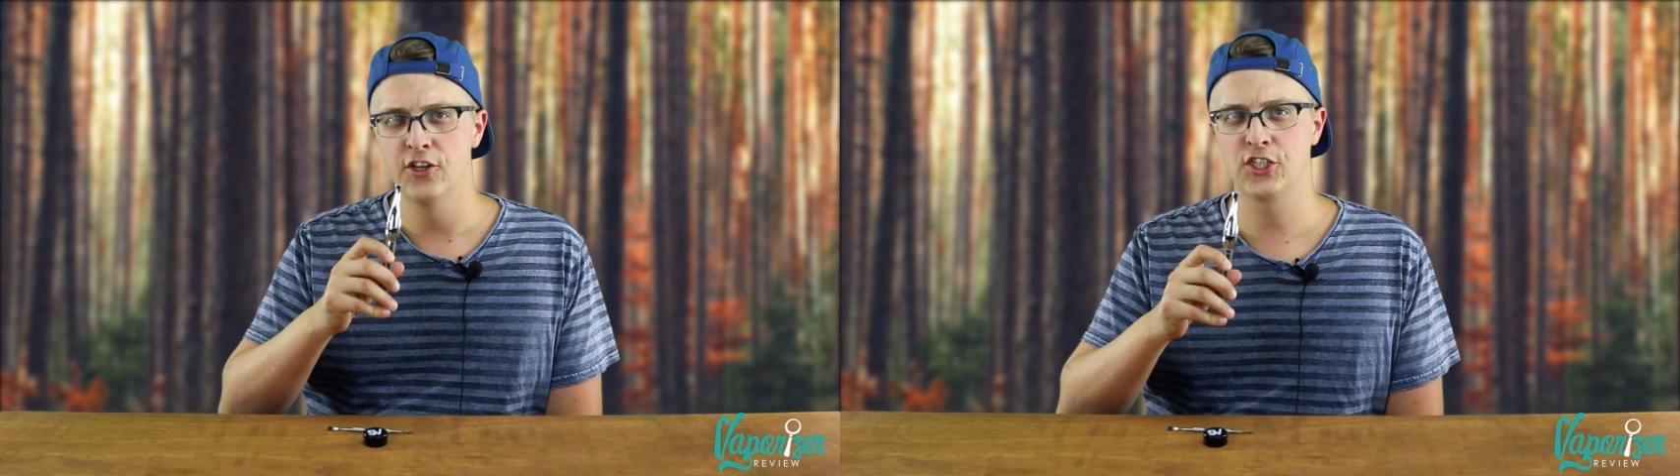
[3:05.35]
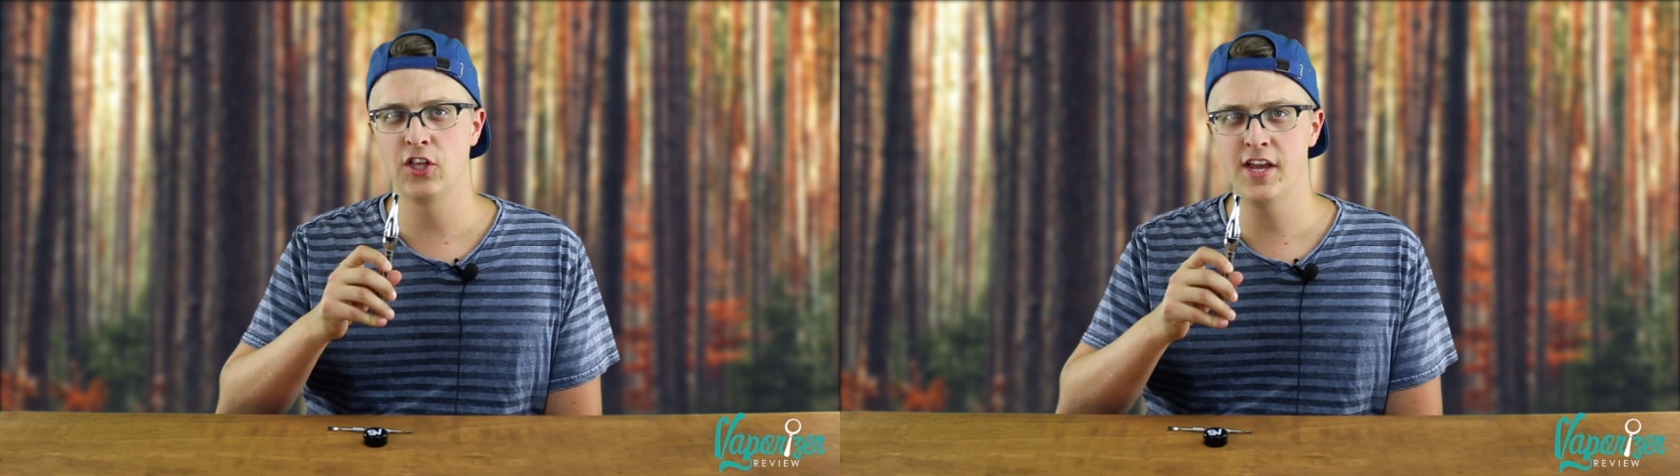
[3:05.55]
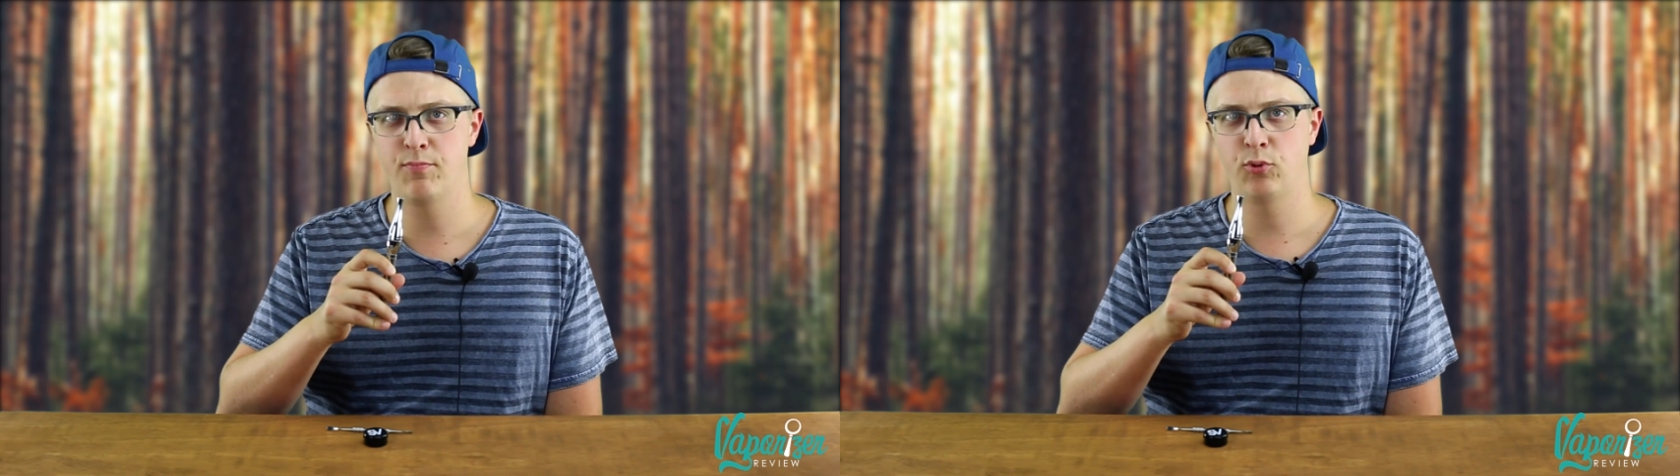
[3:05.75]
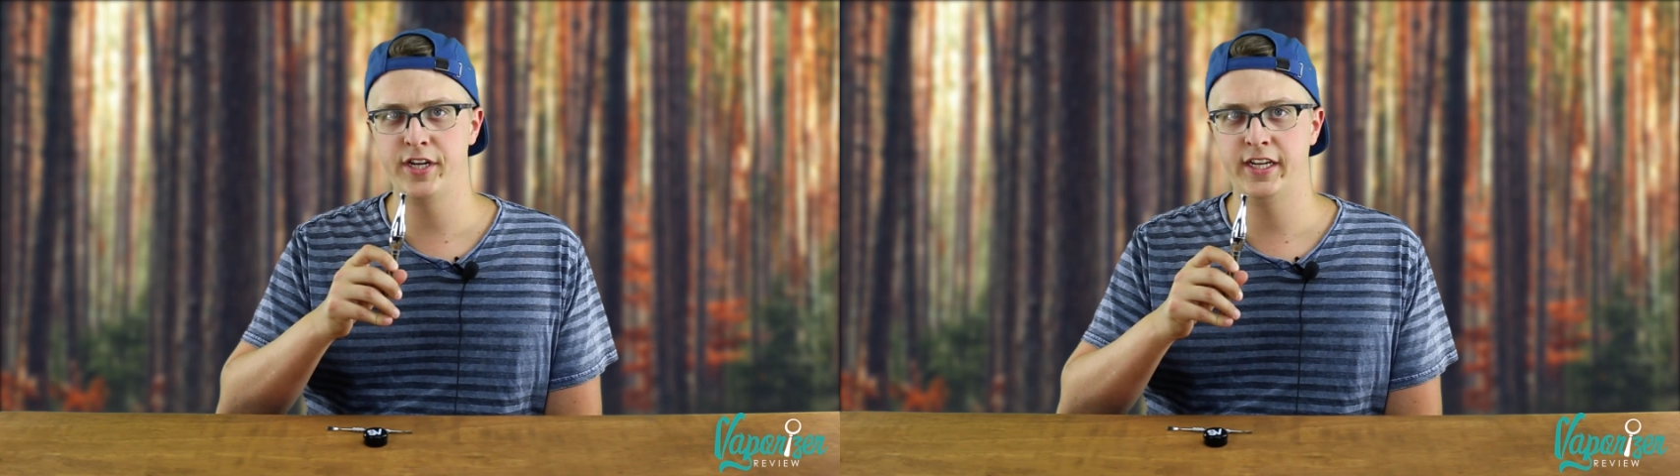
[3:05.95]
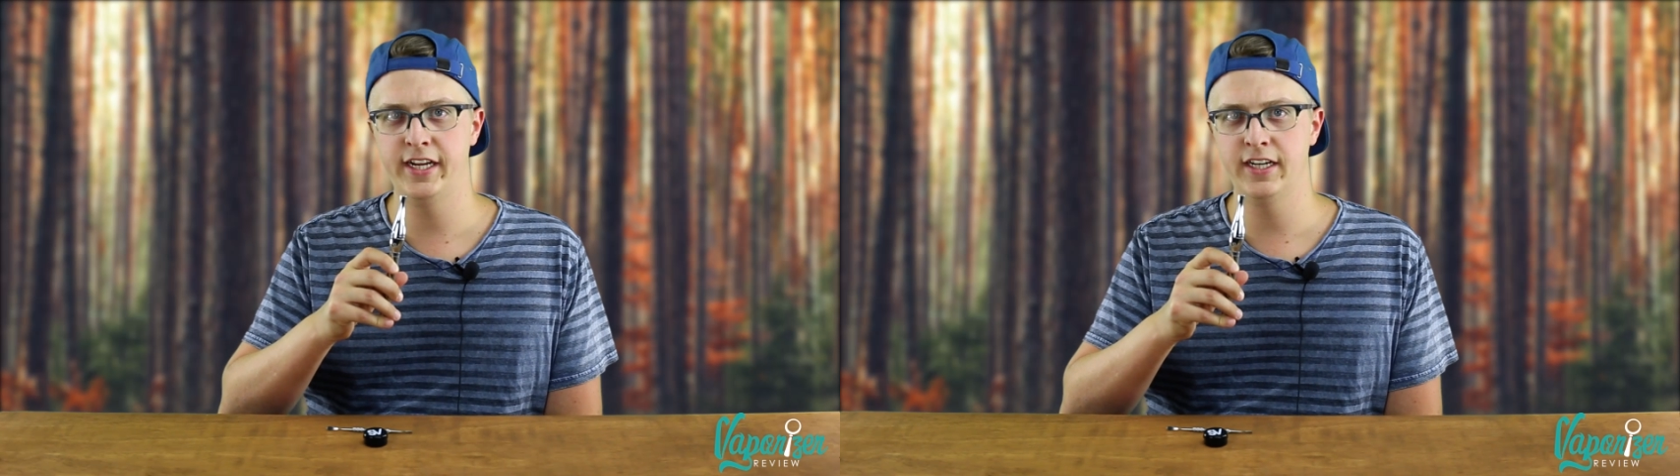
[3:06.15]
Slight
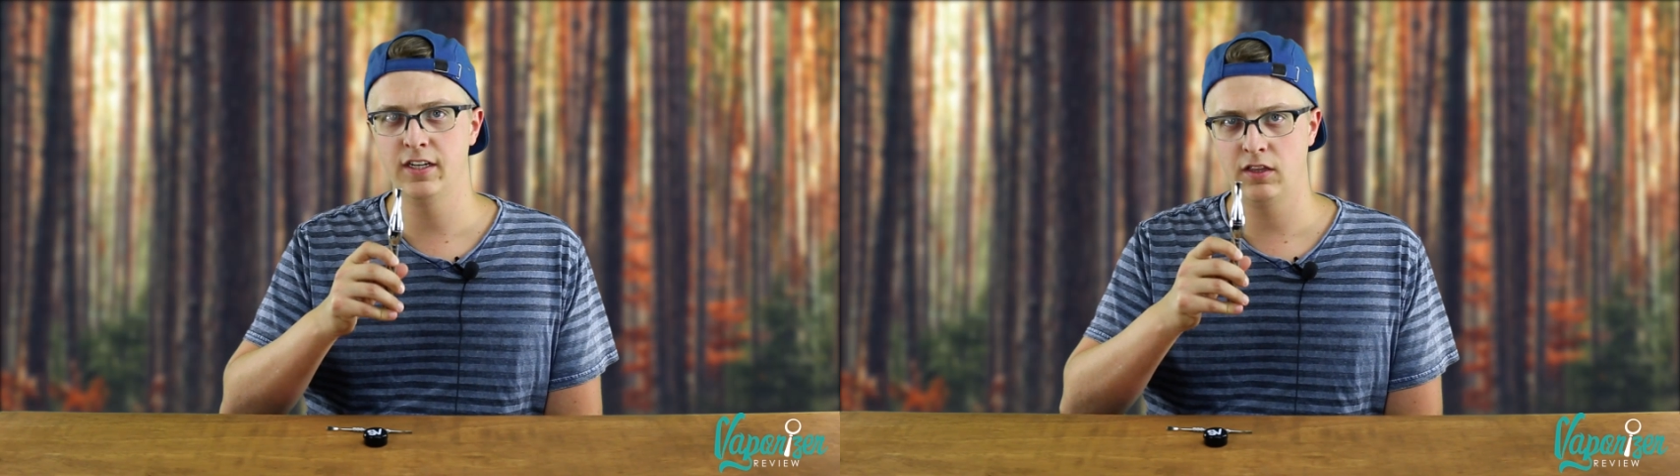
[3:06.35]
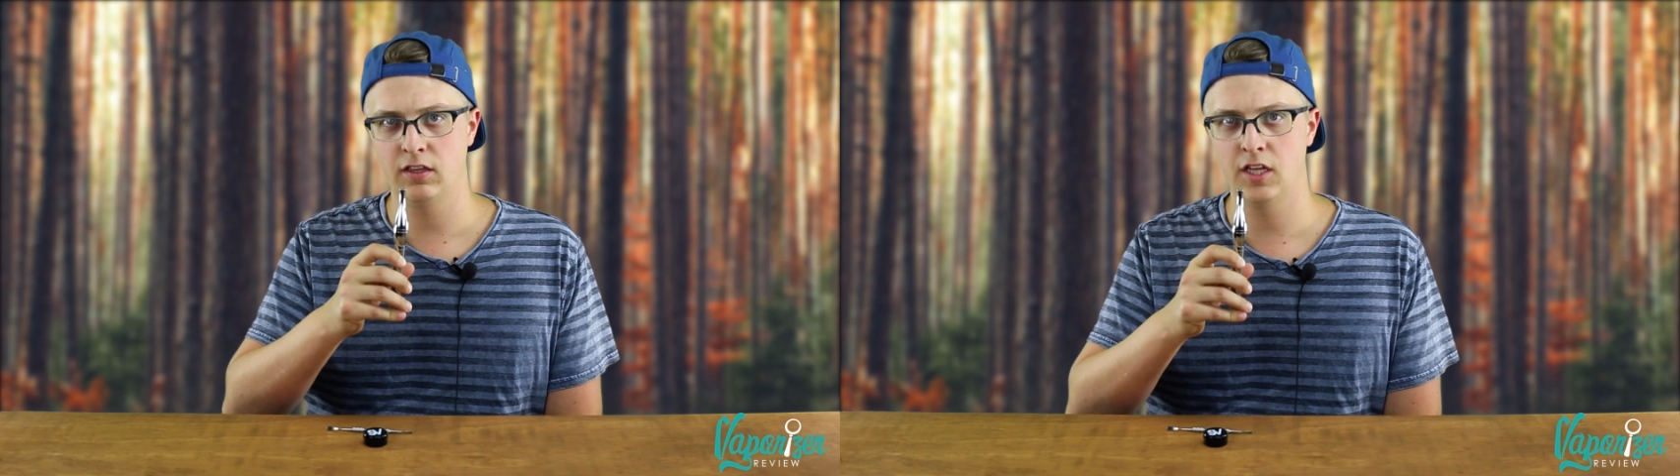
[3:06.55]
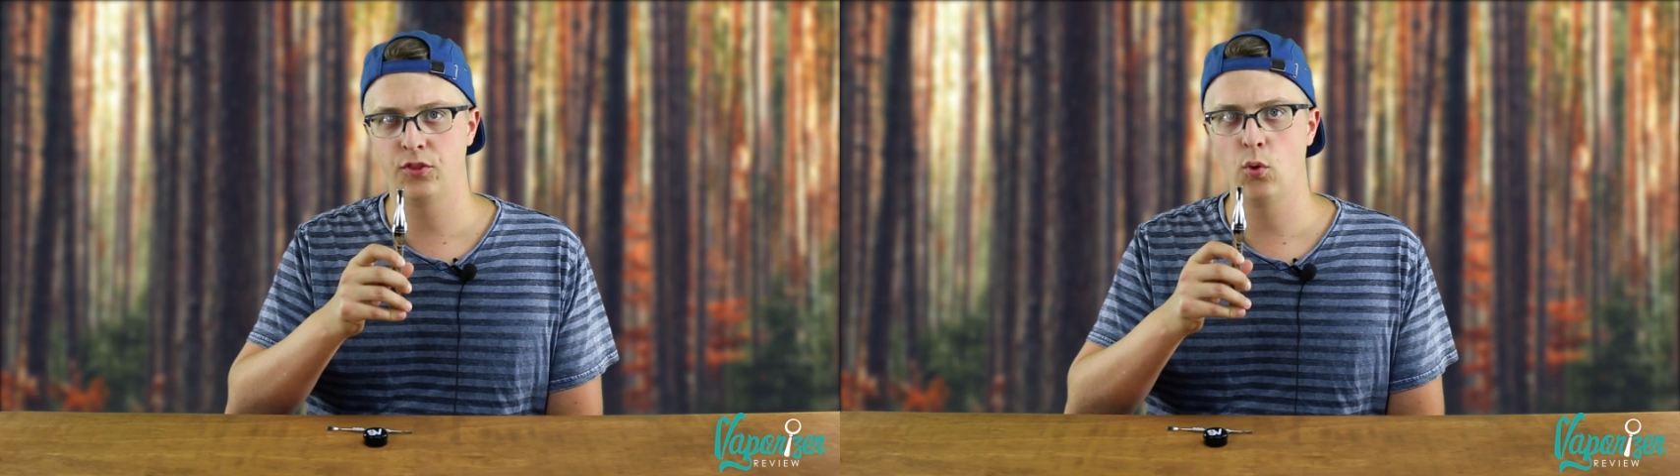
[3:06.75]
preheat, let